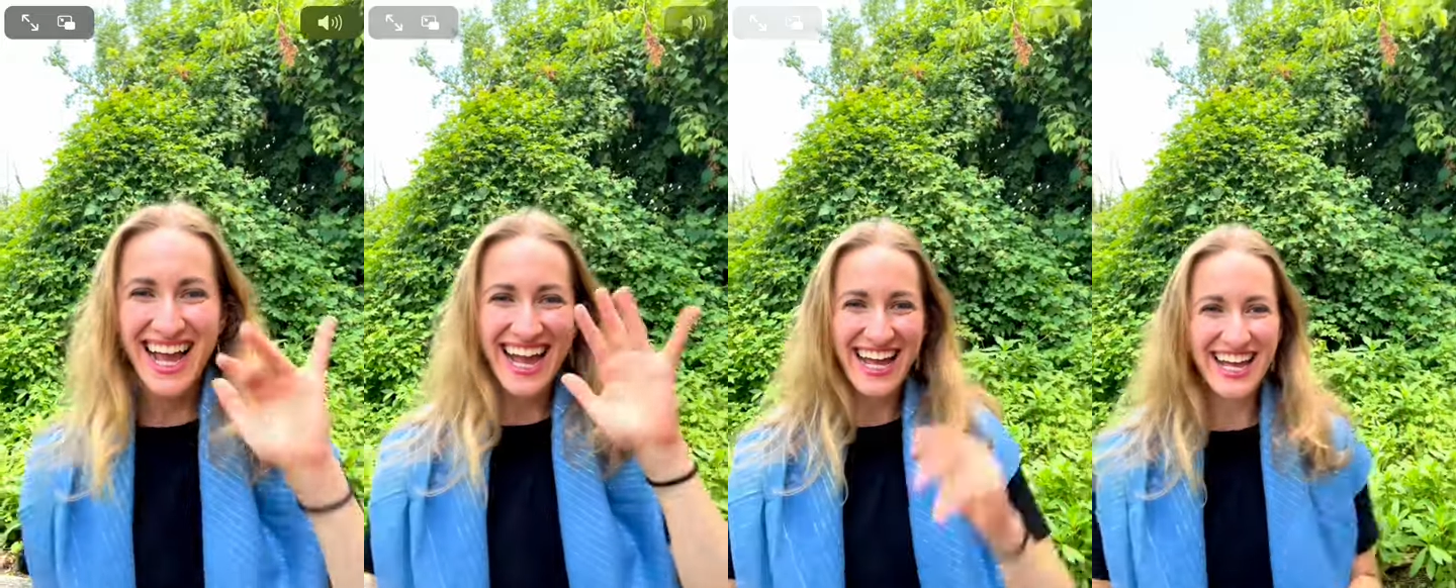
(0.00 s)

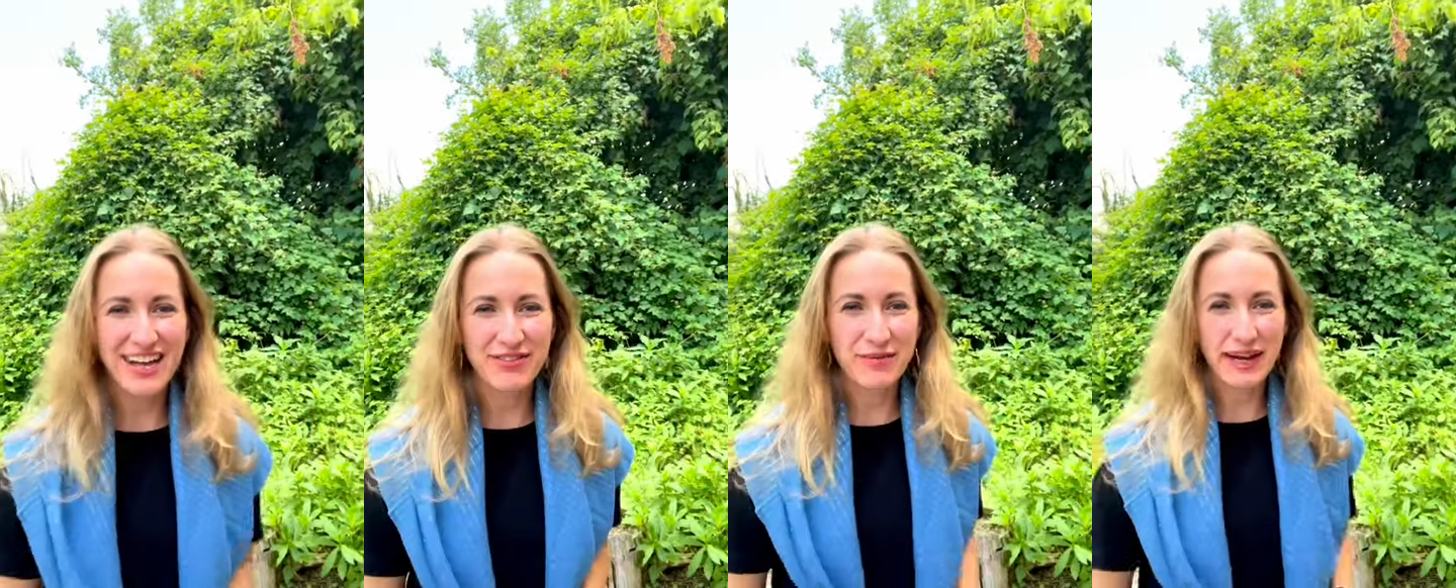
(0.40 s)
Hey
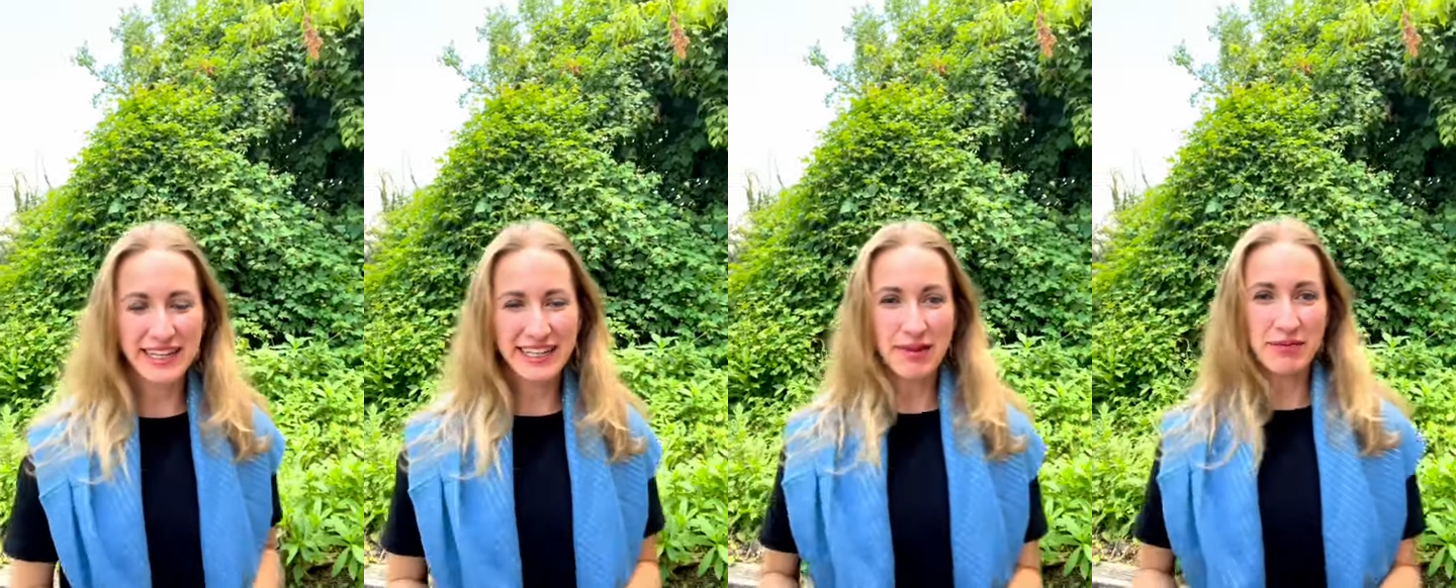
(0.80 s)
everybody,
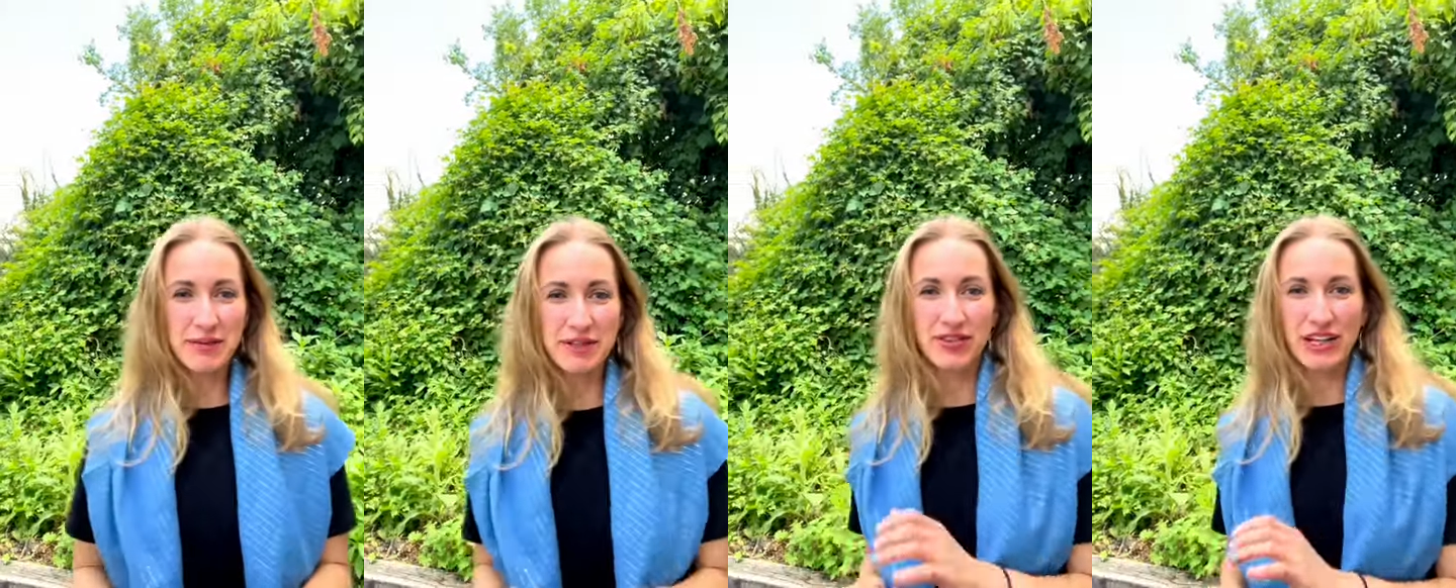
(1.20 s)
I'm going
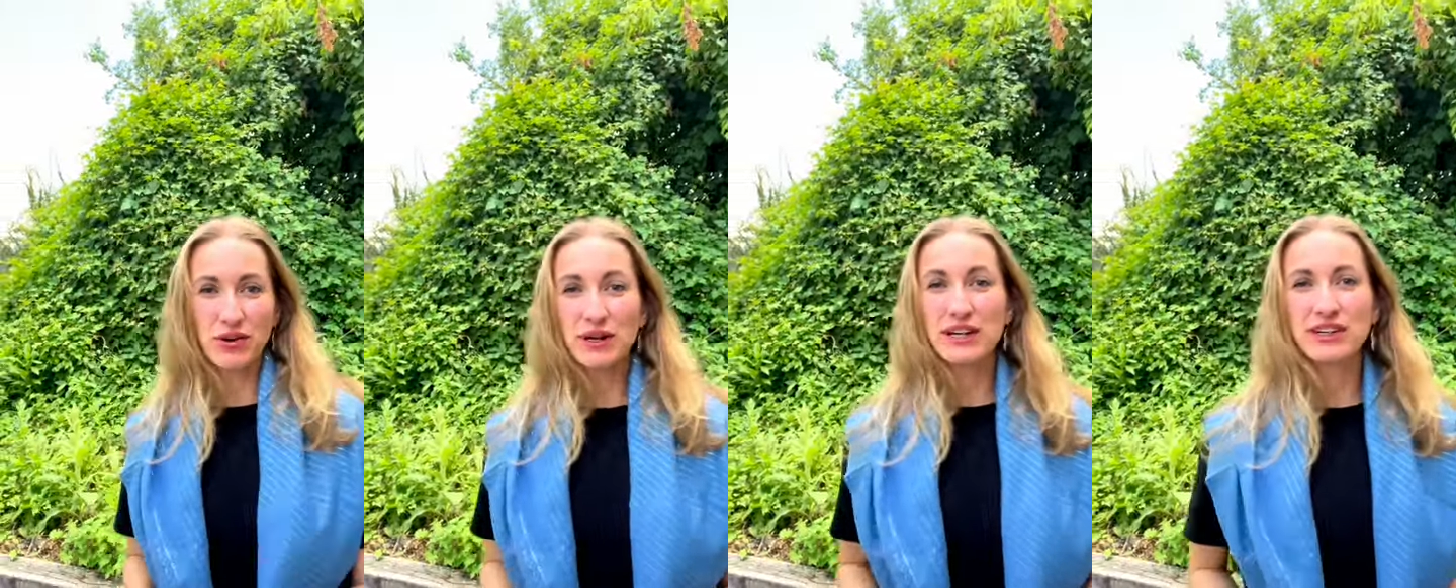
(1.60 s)
to be doing a
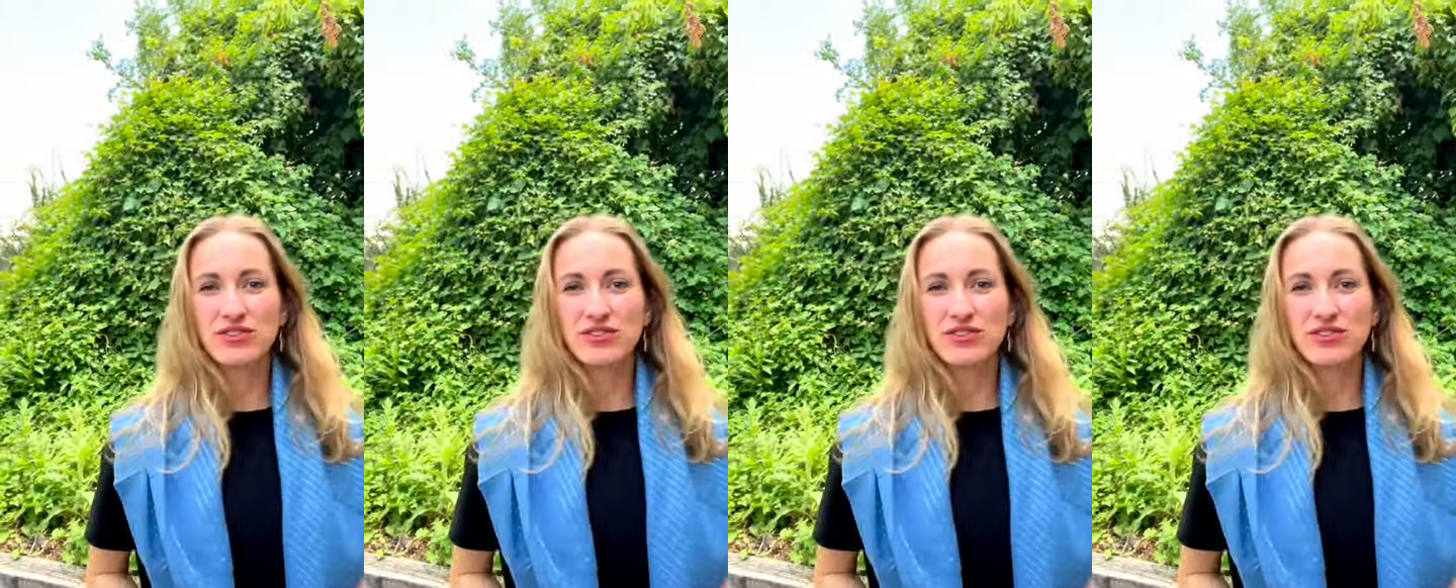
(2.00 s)
quick